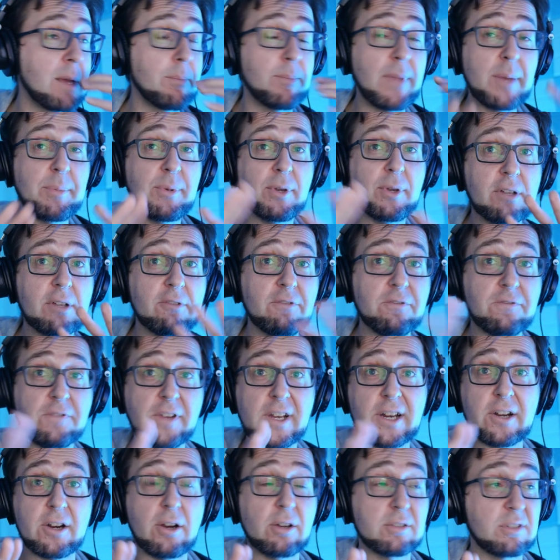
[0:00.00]
Maybe
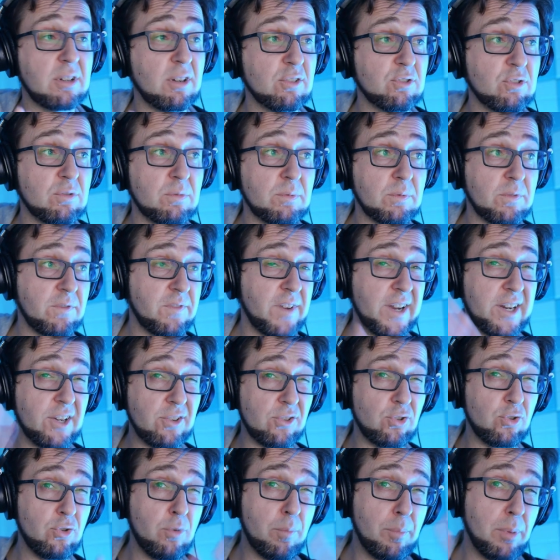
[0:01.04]
figure out how to fire
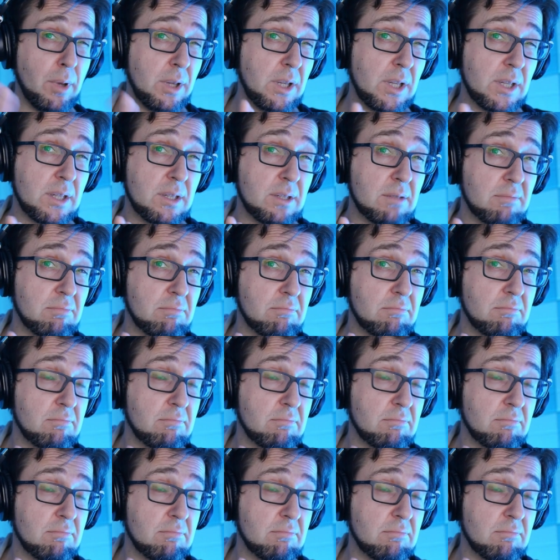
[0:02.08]
2 bullets.